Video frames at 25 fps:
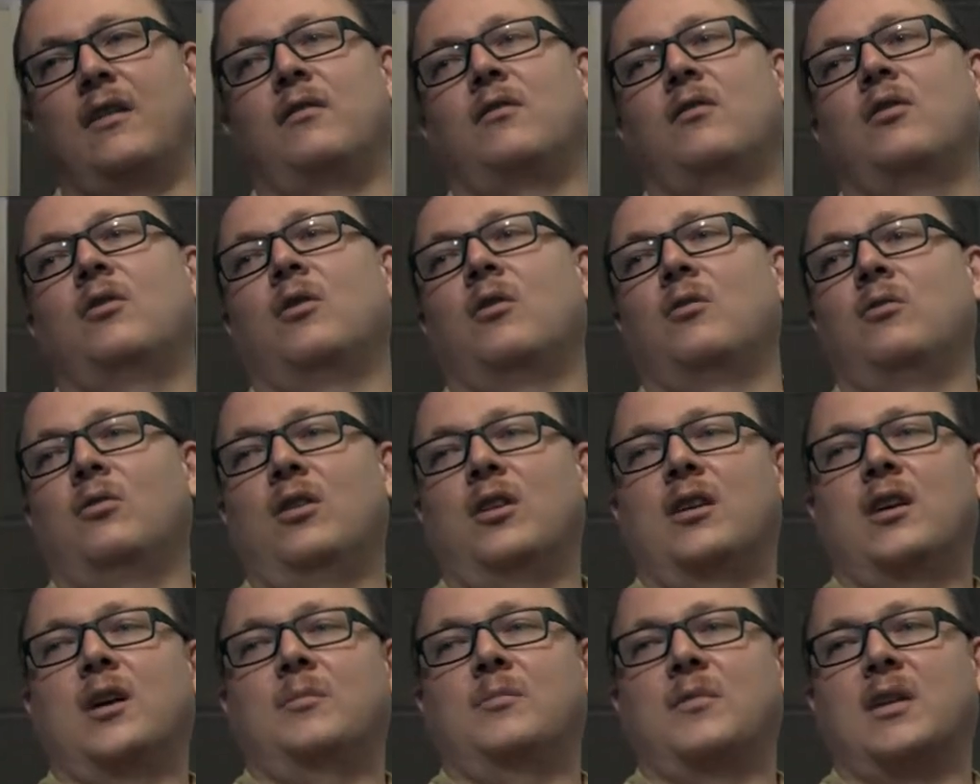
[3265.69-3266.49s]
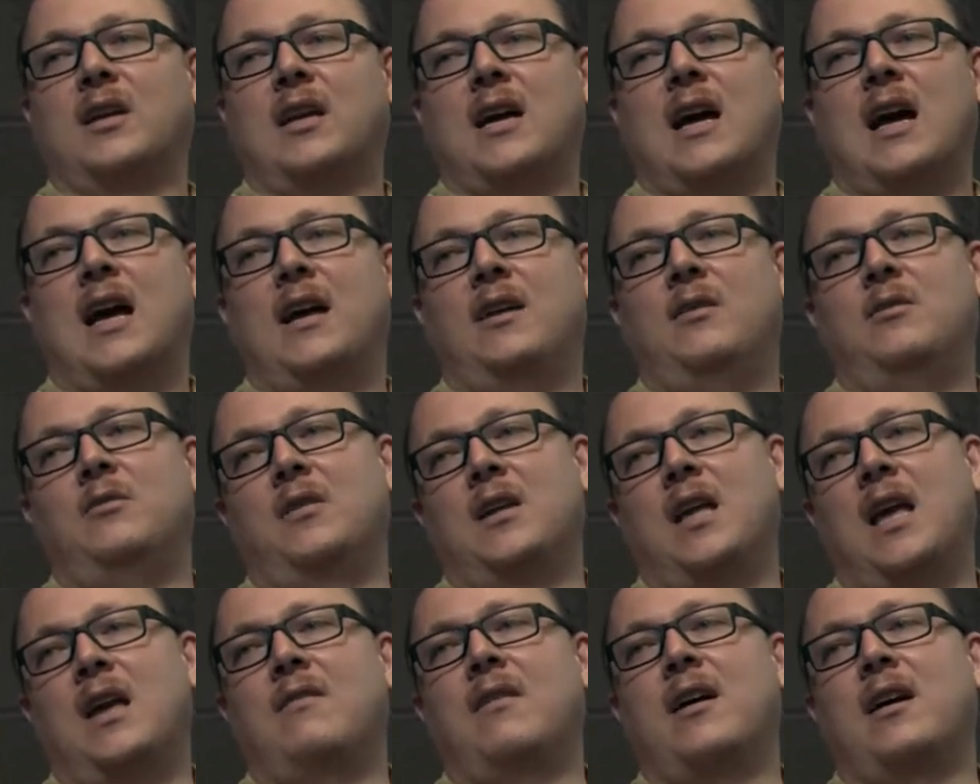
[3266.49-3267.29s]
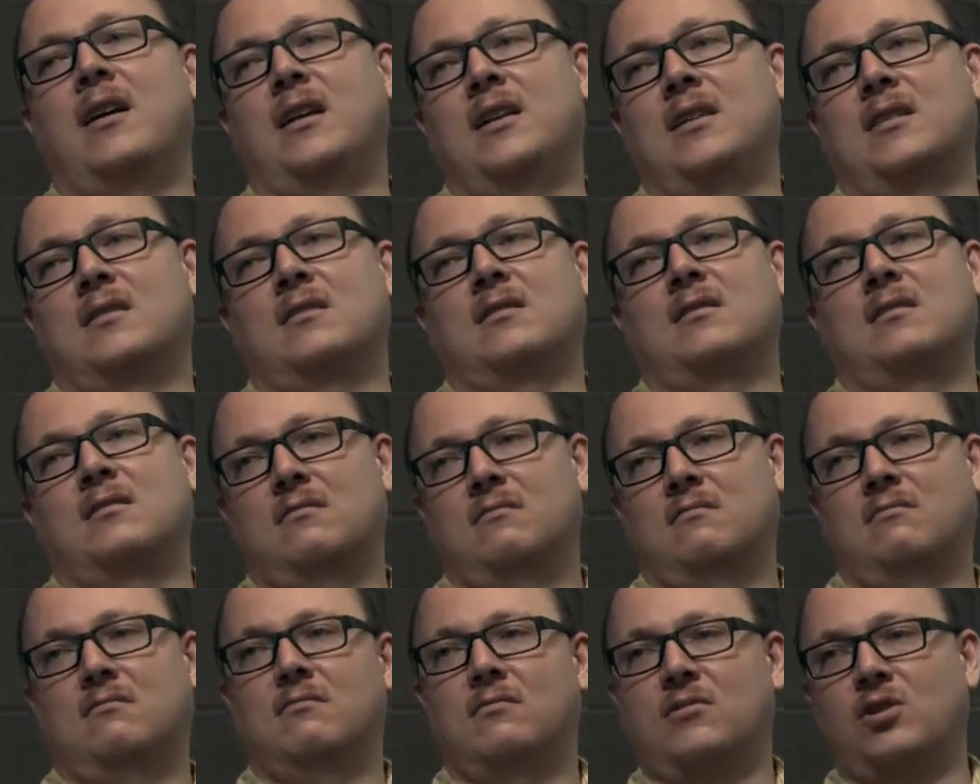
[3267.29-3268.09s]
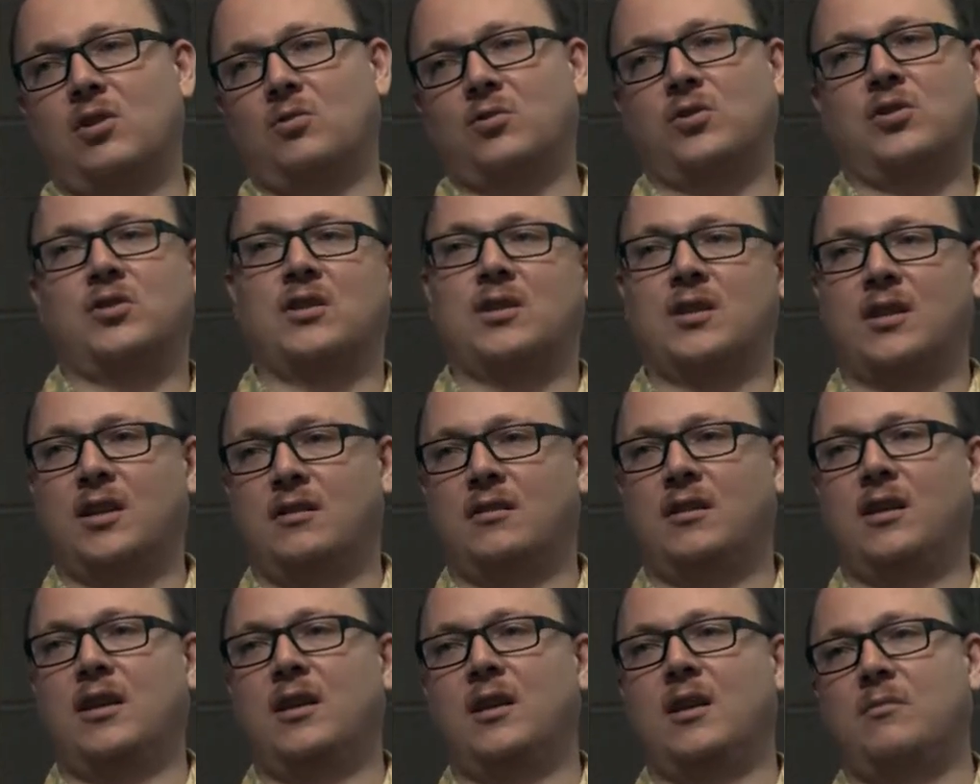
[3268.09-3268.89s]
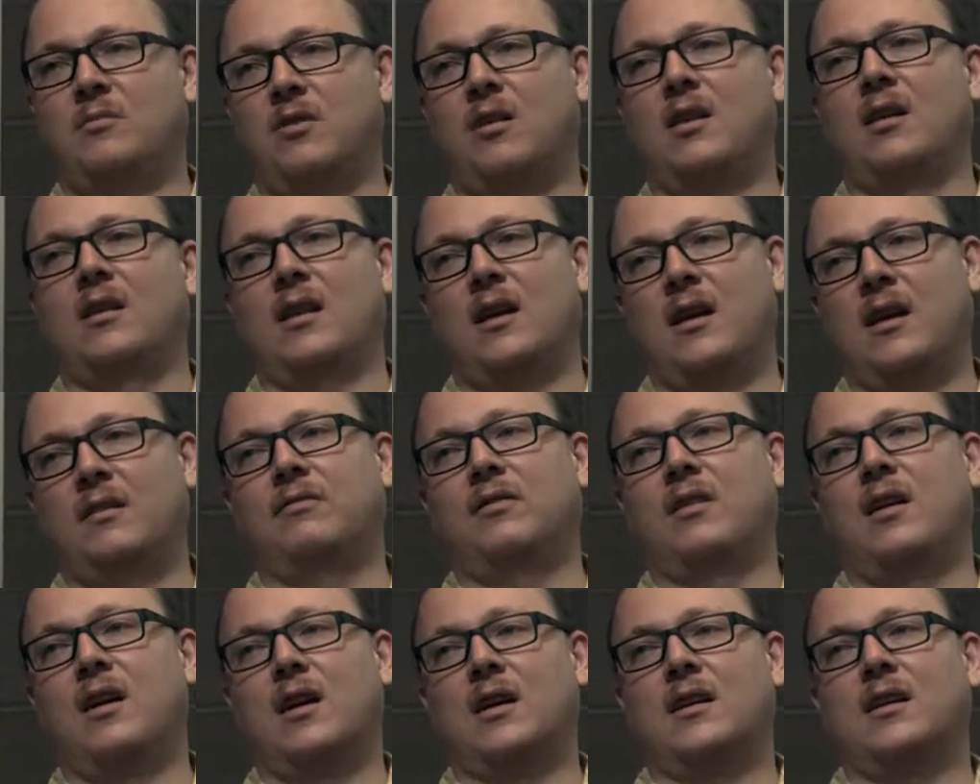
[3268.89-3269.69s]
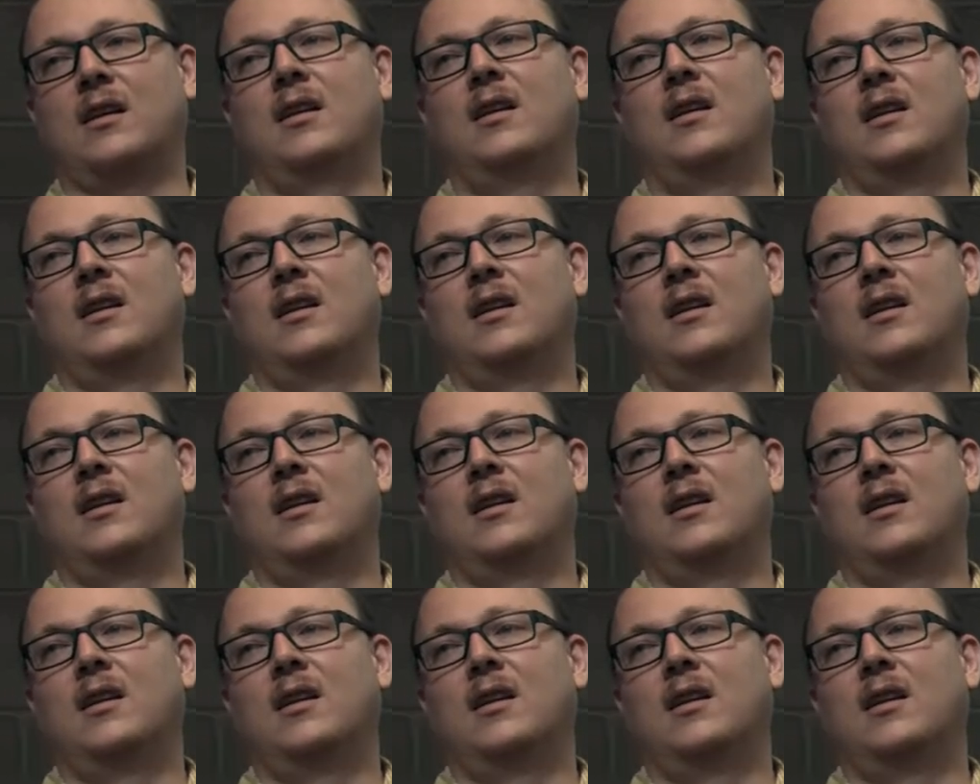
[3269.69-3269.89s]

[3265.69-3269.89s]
go look up the guy who gave out his social security number on LifeLock,